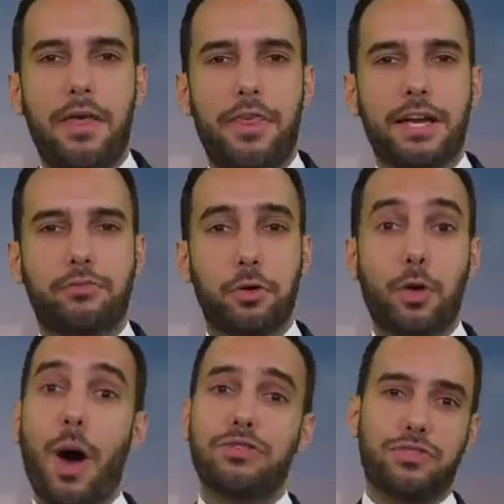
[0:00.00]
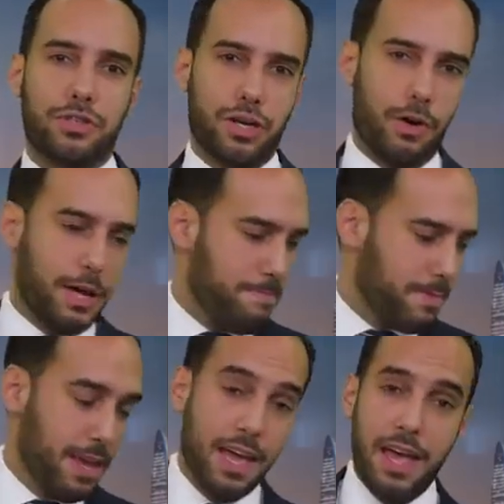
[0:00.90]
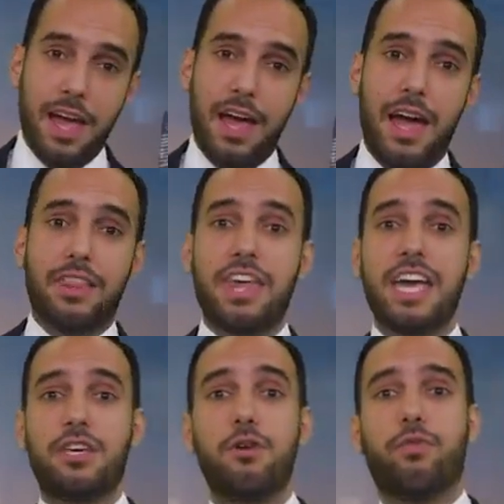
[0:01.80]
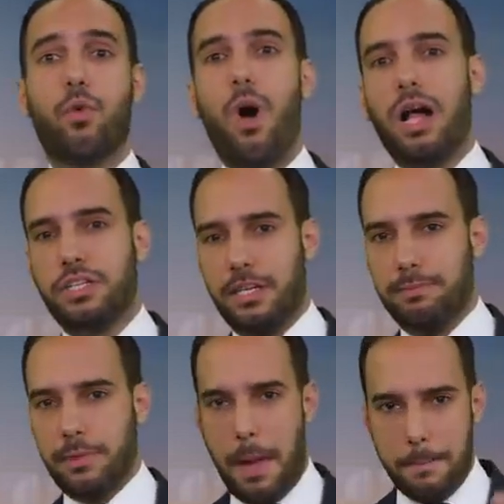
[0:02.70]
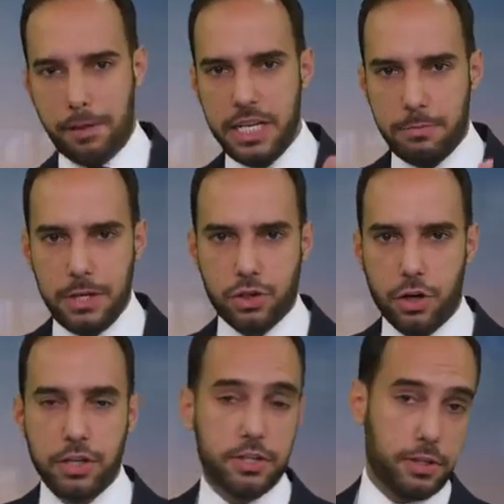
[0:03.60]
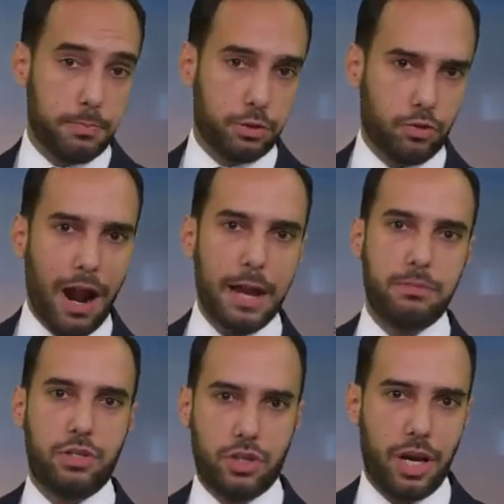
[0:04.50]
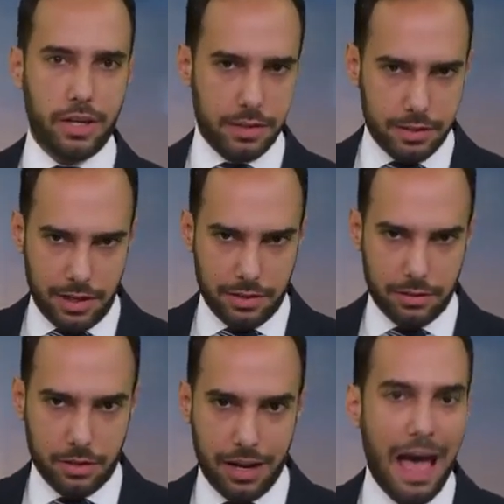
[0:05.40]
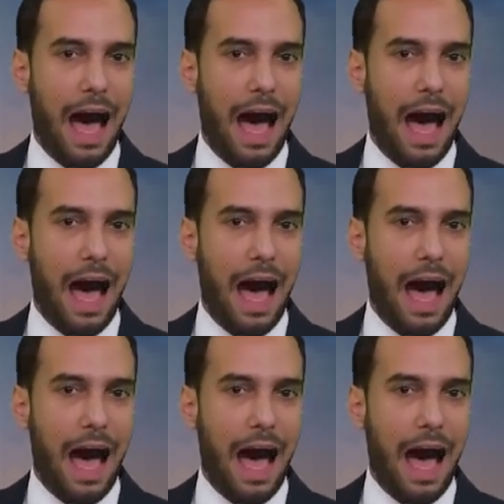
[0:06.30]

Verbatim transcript: Thanks for your question, Tony. And thank you for watching. Please be sure to subscribe to China Uncensored.